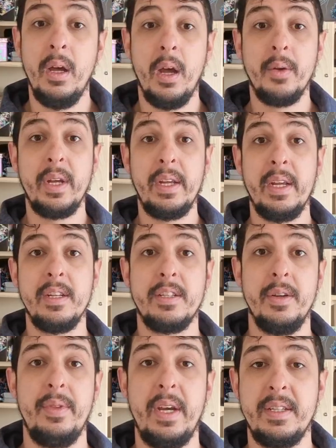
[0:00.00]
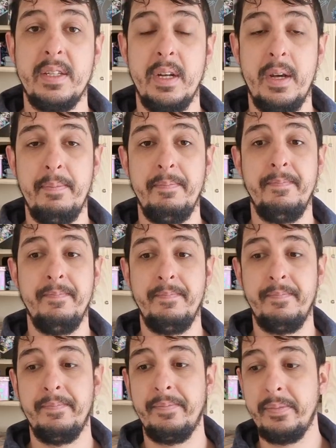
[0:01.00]
Okay, yeah, so that's
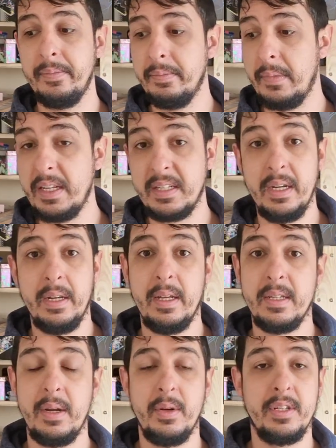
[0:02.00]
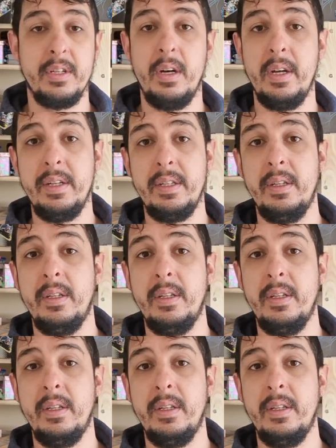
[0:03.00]
it. That's how I started.